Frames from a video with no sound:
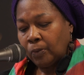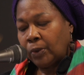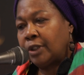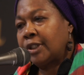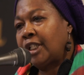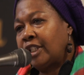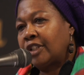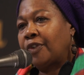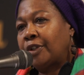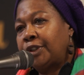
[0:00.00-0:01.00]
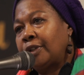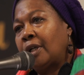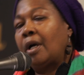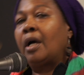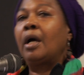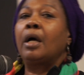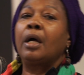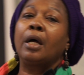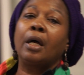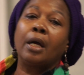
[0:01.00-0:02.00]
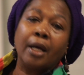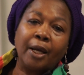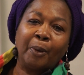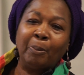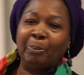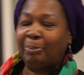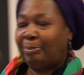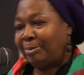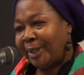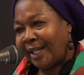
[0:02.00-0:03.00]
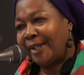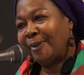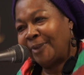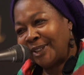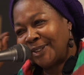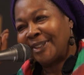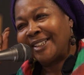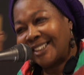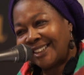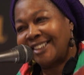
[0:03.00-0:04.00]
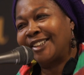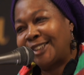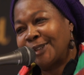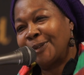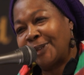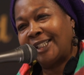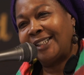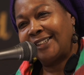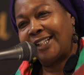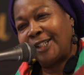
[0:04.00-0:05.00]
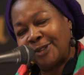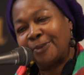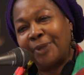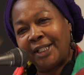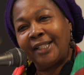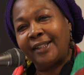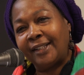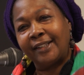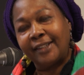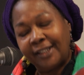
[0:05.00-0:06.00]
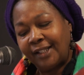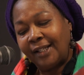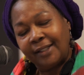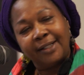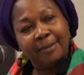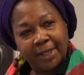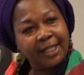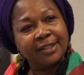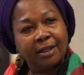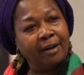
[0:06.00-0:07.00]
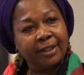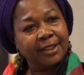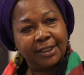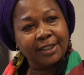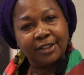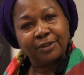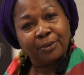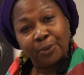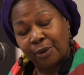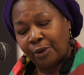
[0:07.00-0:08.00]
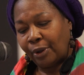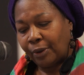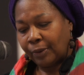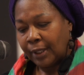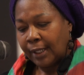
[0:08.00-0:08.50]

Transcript: When you see this verse, you go, ah. But when you listen to it and you read it, it makes all the sense in the world.